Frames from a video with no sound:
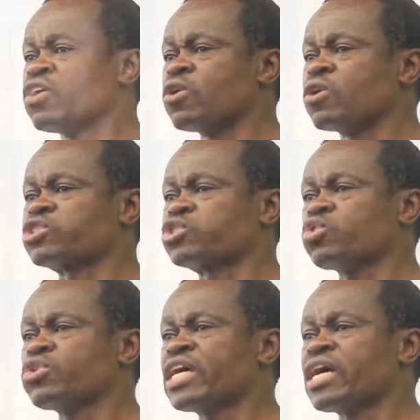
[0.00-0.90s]
no
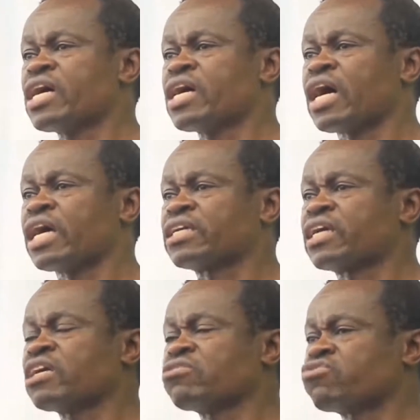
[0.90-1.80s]
sooner had
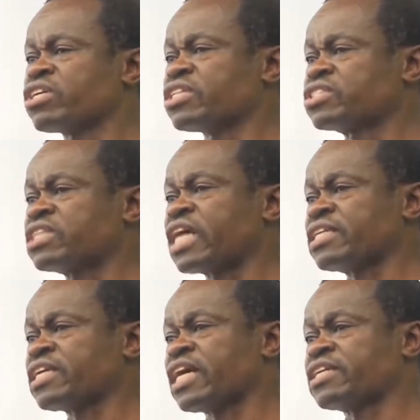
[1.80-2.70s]
countries
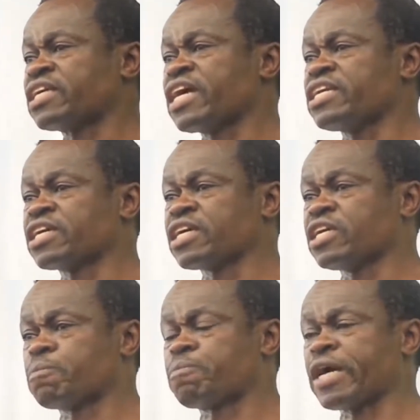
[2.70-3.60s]
started attaining
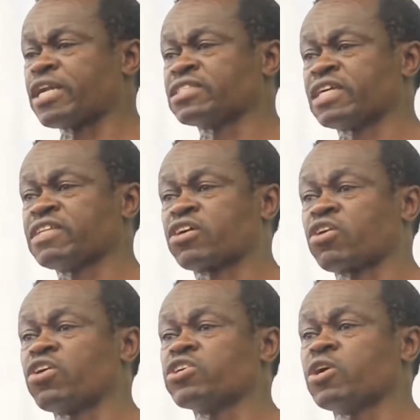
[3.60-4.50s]
independence than the
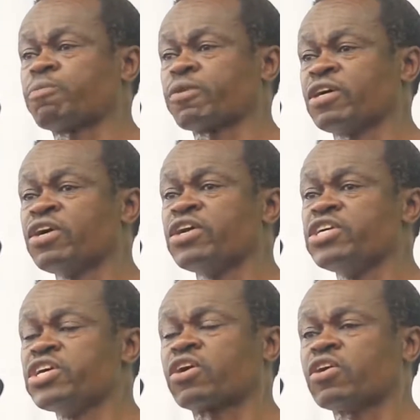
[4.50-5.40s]

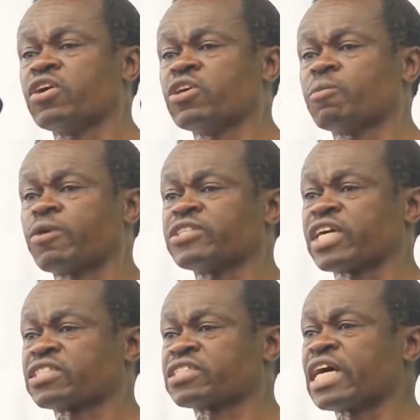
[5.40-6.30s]
neo-colonial
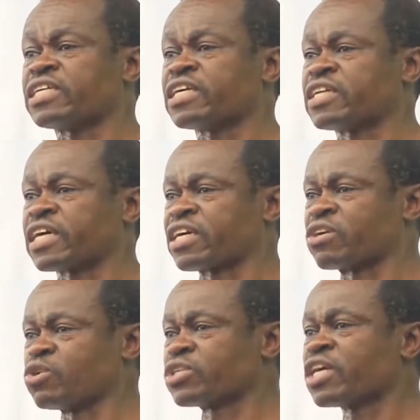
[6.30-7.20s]
project started taking
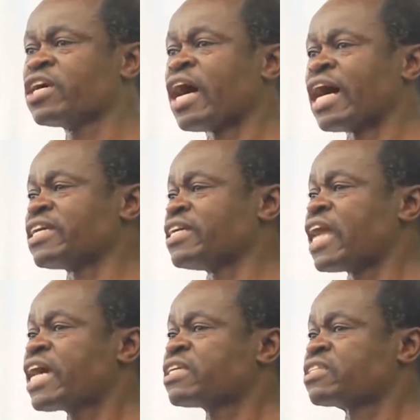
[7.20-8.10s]
root. And in
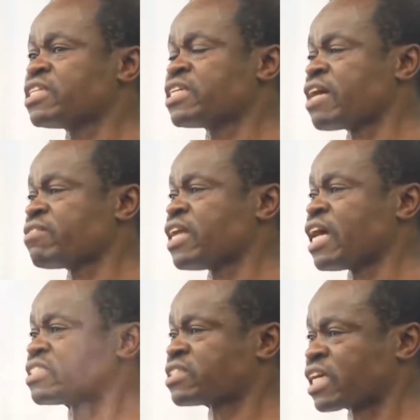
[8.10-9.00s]

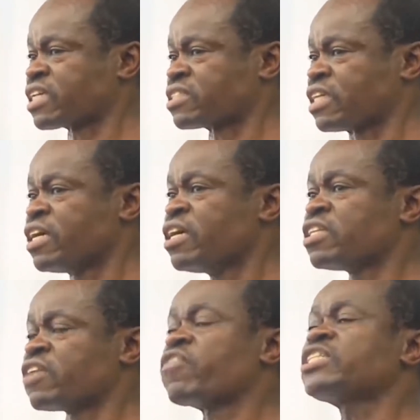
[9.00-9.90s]
1960,
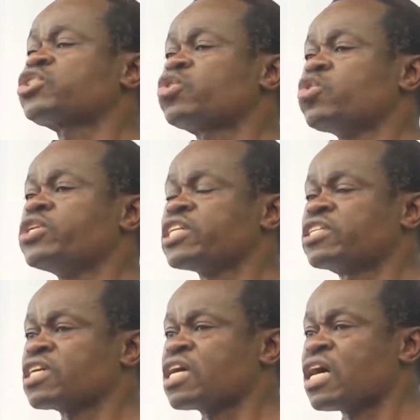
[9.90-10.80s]
the first coup
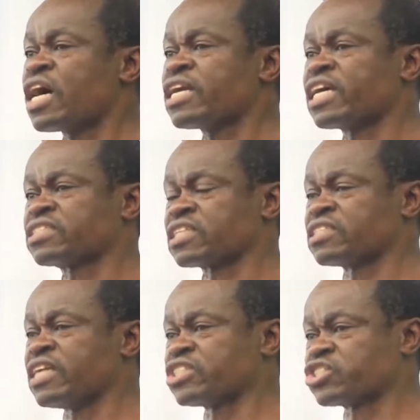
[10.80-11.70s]
d'etat and
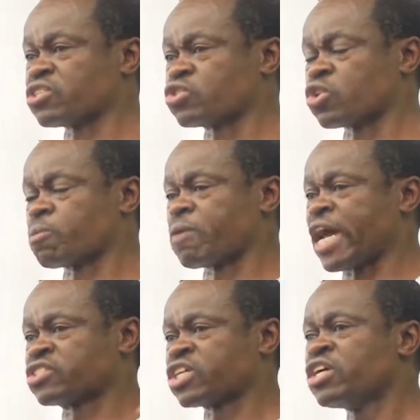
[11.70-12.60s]
assassination took
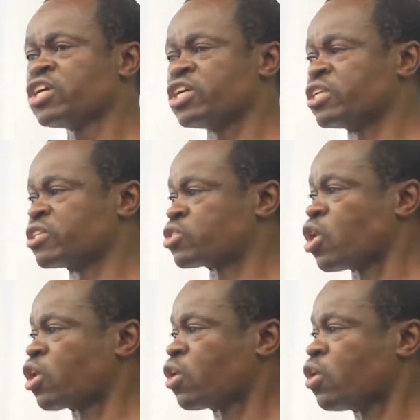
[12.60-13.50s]
place in
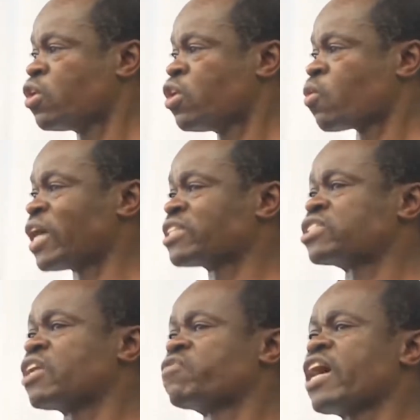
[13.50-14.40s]
Togo when
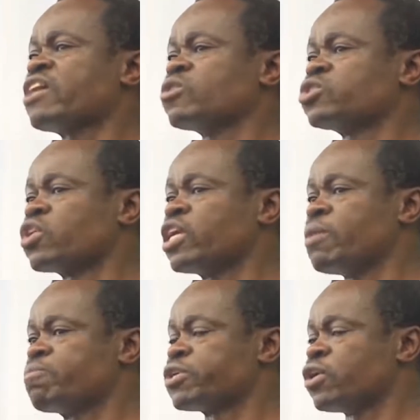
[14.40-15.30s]
Sylvanus
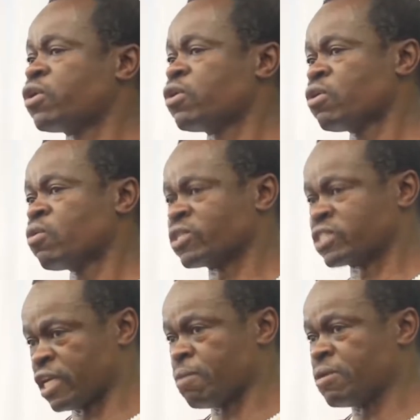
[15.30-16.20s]
Olympio was
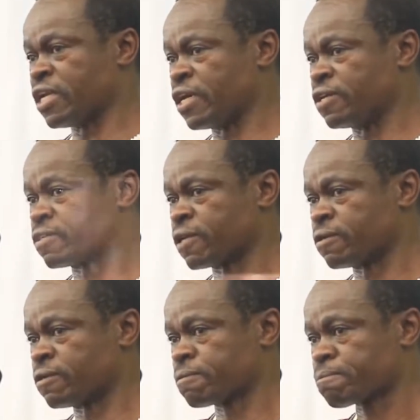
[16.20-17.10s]

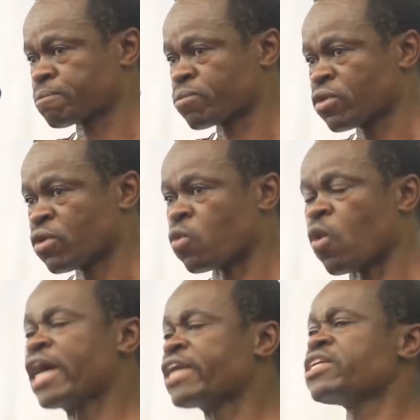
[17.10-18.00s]
eliminated.
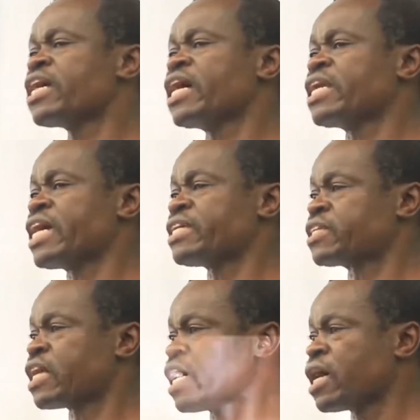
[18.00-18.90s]
1 year
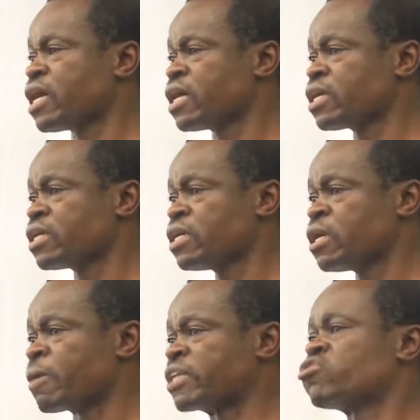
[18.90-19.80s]
later,
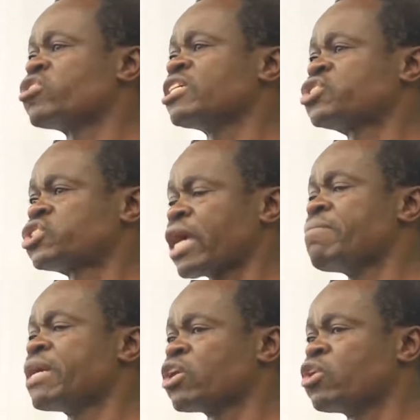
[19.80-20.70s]
Patrice
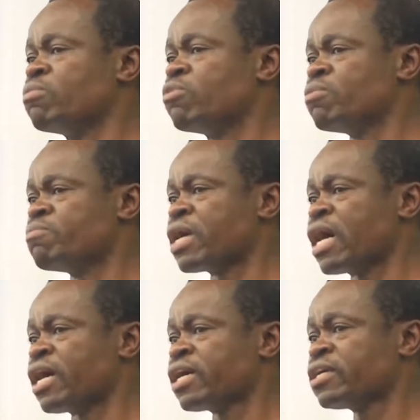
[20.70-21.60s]
Emery
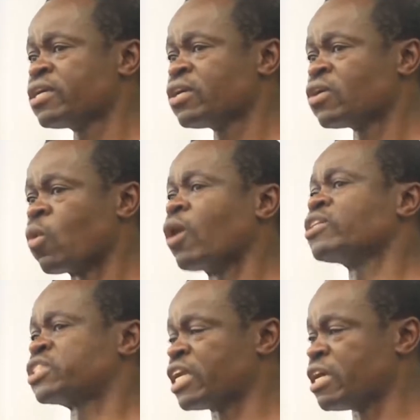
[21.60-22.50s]
Lumumba
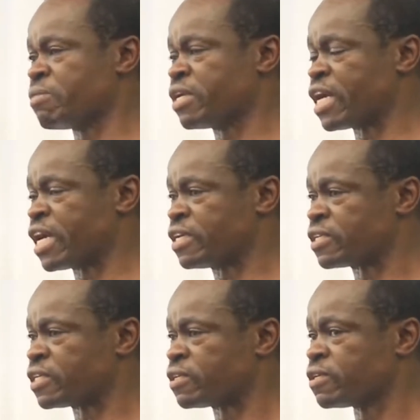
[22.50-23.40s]
was
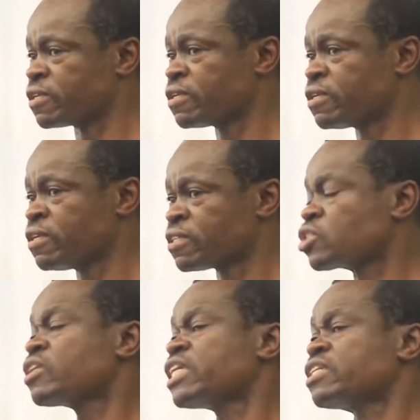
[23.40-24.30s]
eliminated.
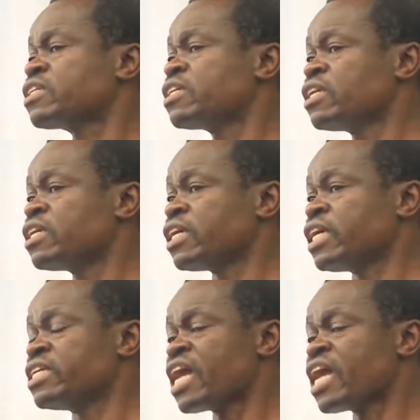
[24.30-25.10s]
So that in